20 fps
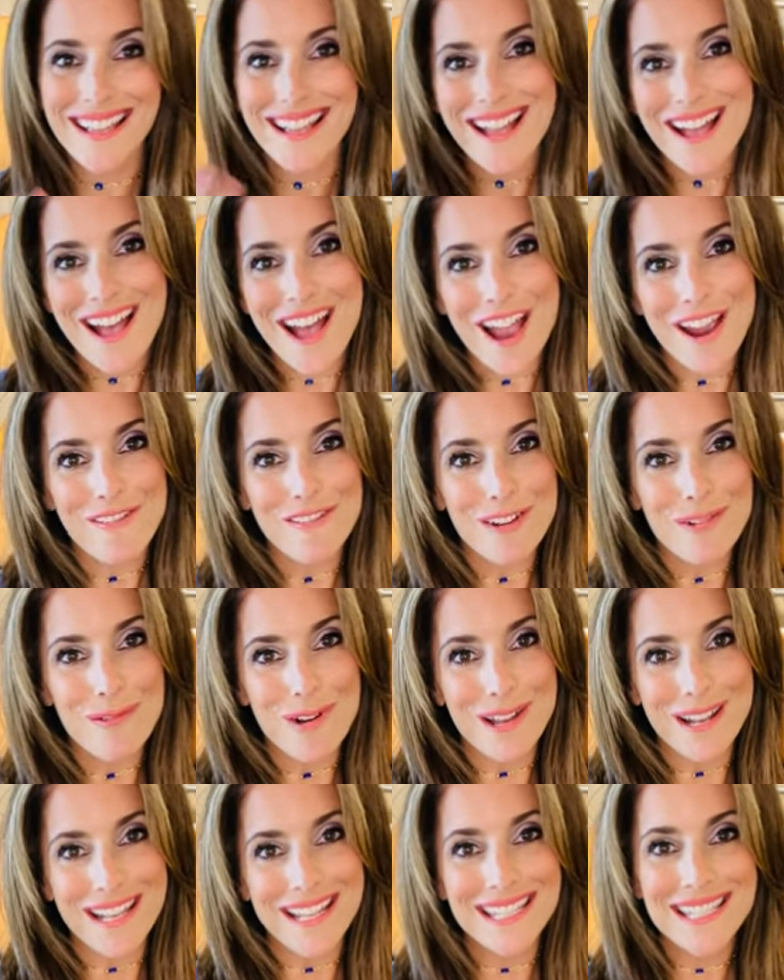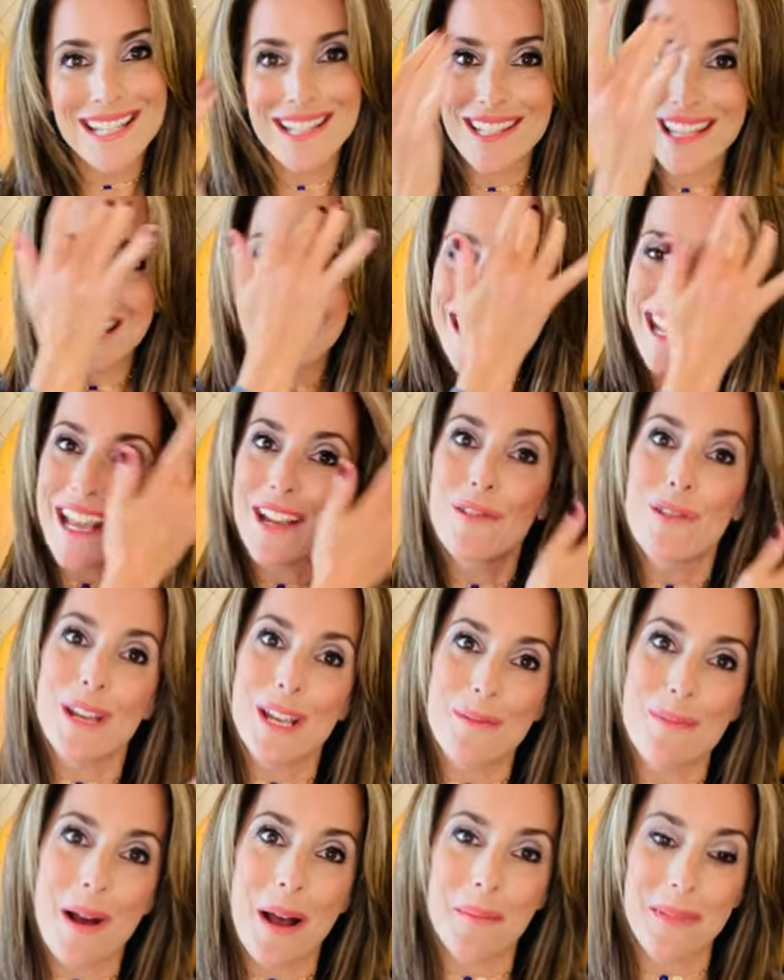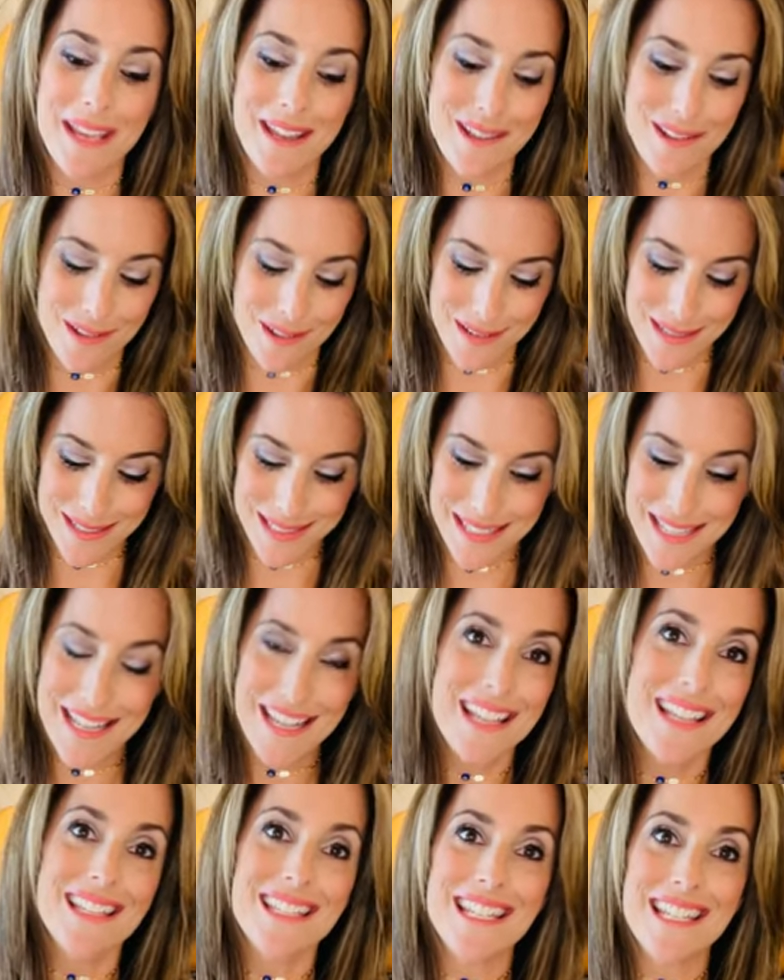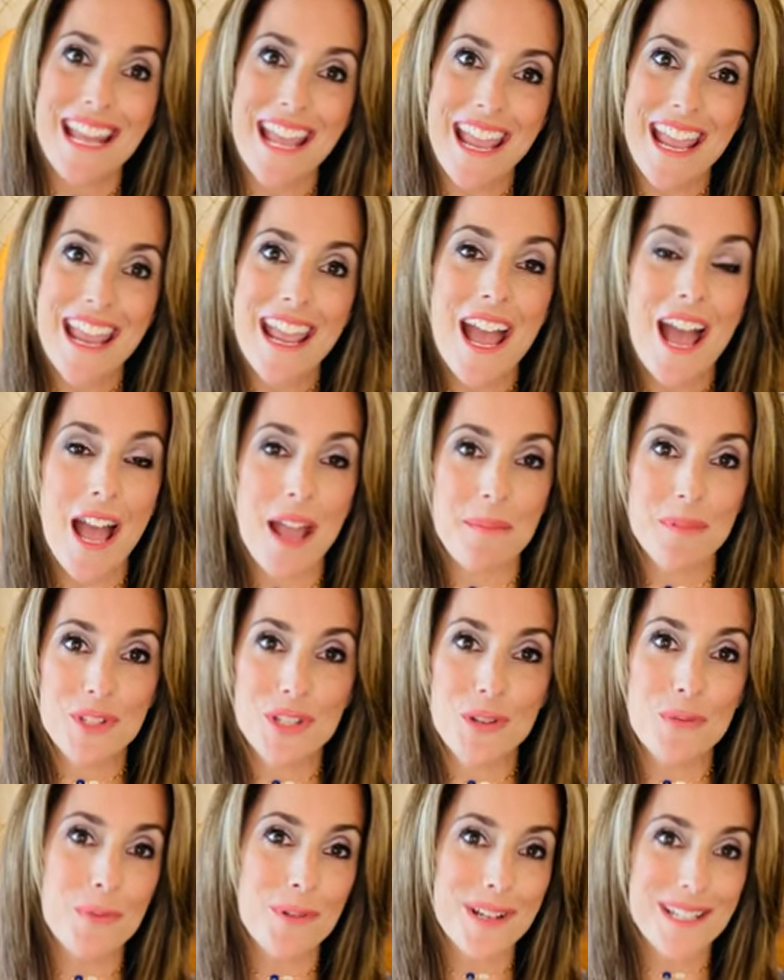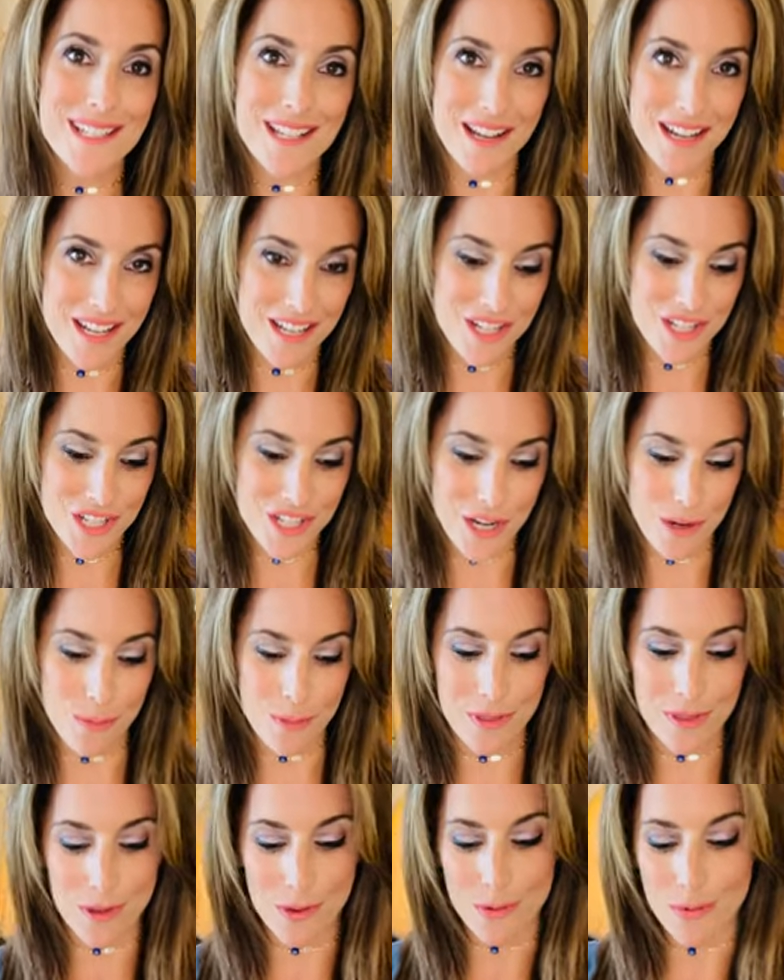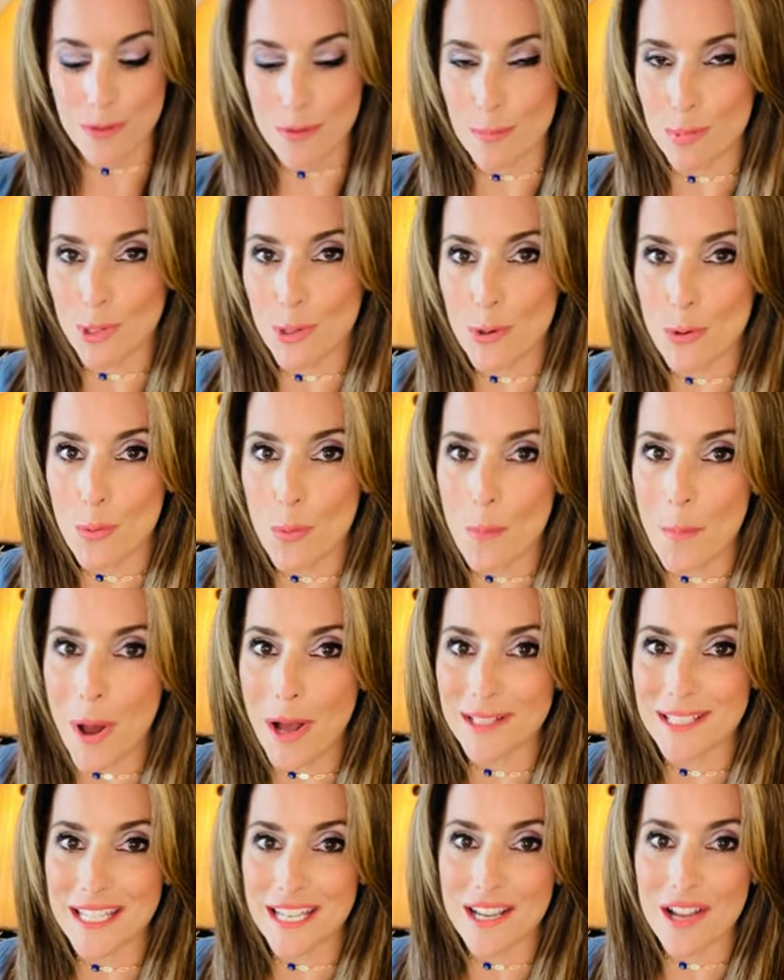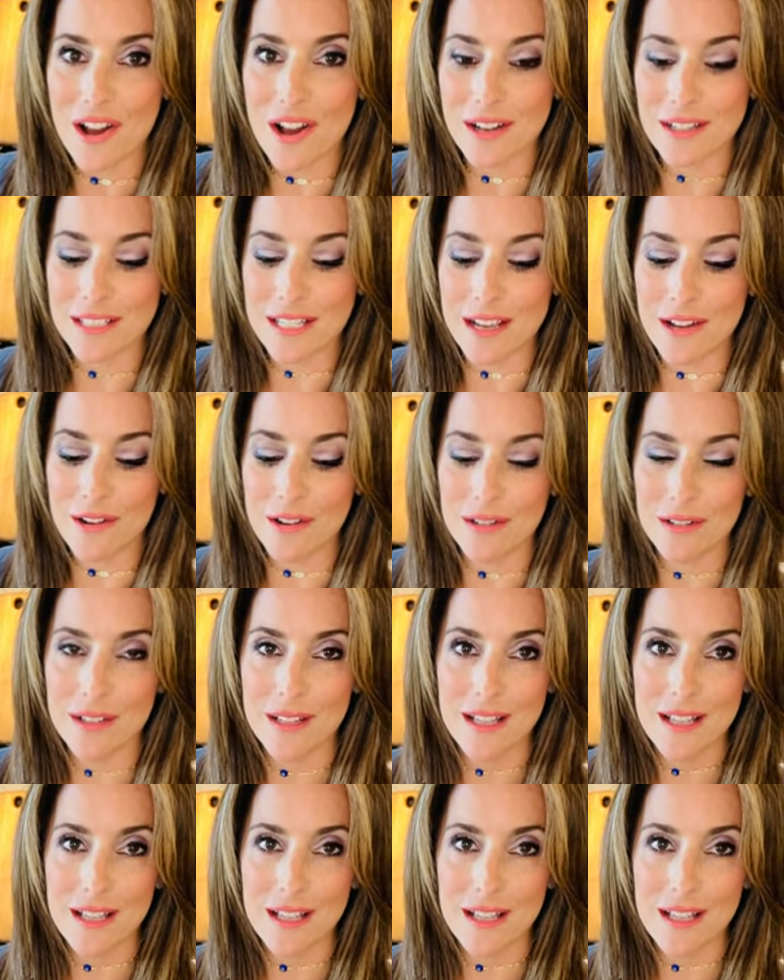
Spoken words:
Hi everyone, it's Helene at Greek Mommy Cooks. Today, I'm super excited to share with you the Blue Monty cocktail.